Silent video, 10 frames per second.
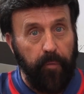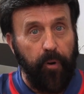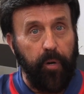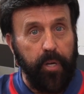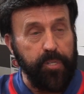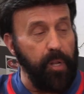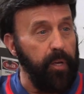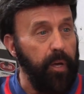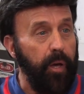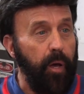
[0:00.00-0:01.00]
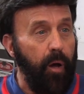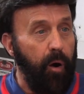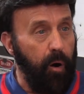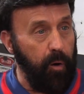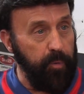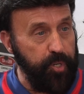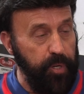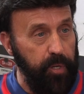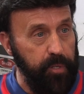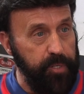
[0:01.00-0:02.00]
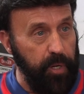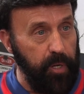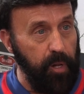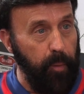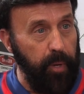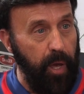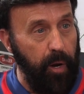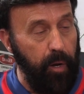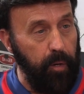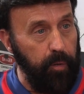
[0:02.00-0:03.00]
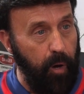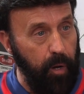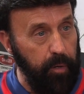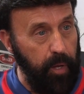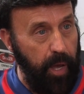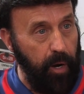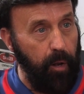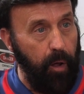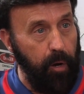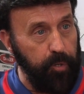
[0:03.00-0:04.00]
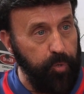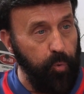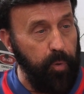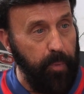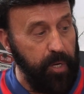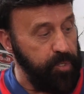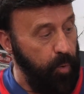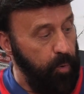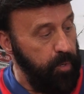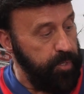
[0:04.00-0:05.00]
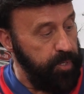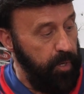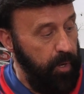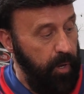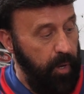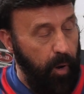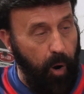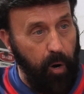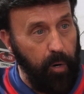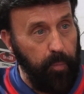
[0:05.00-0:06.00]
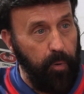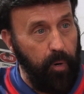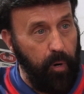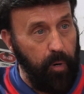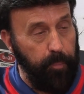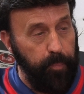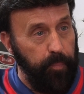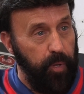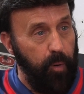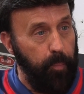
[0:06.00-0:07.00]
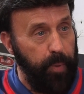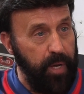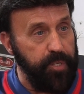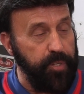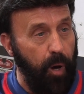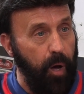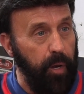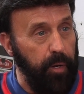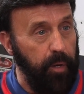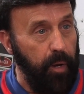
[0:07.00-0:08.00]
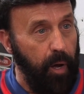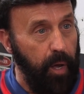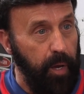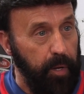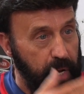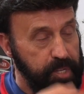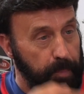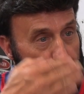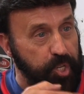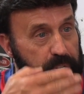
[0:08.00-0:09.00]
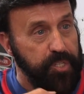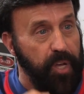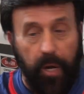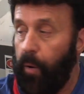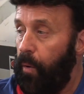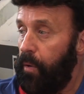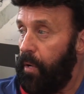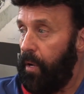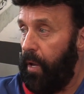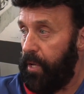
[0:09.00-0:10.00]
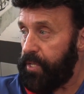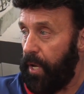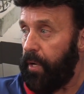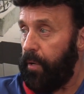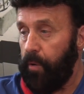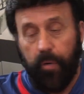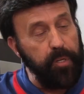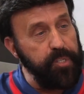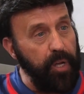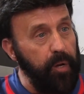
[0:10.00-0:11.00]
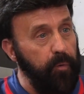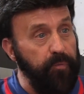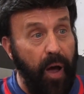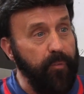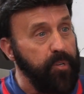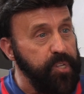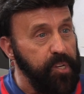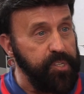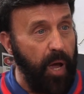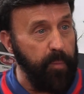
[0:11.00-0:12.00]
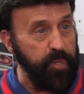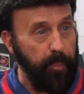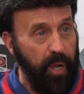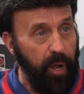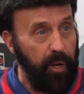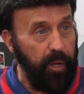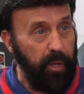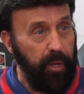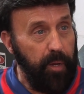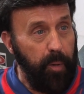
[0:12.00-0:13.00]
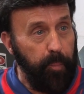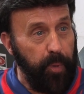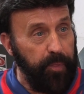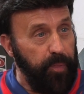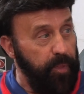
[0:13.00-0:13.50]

it very easily. Our machines in Columbiana on analog tooling-based cores are you know, based on a machine cycle. And it's like you can cycle 5 or 6 times a minute. But